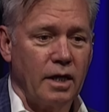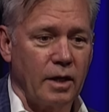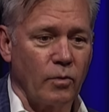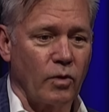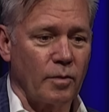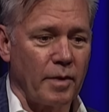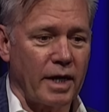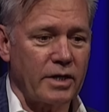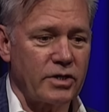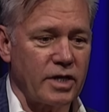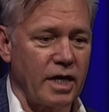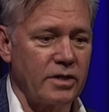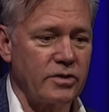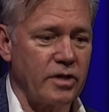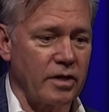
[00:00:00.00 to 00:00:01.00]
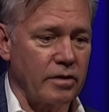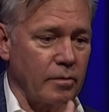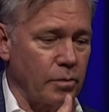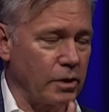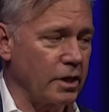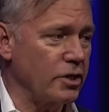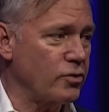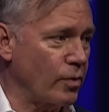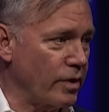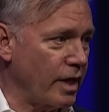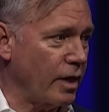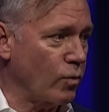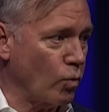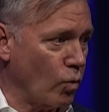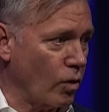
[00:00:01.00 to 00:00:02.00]
it would make sense that the police would
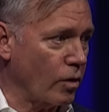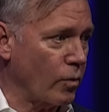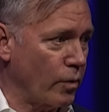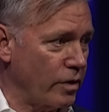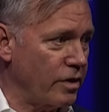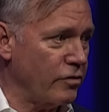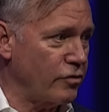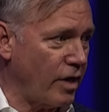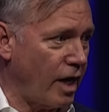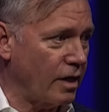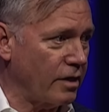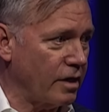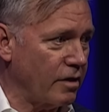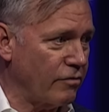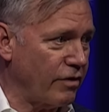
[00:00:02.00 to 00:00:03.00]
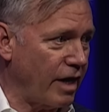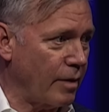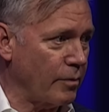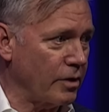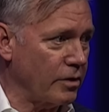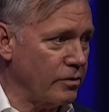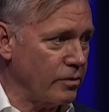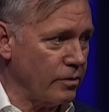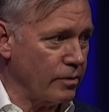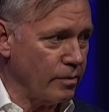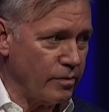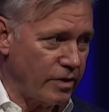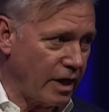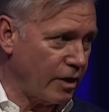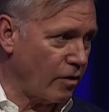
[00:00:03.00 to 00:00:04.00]
then work with the child and the family
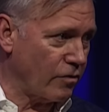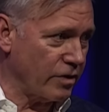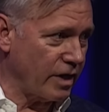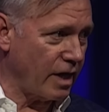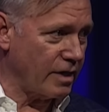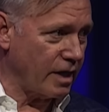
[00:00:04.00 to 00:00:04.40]
to take over the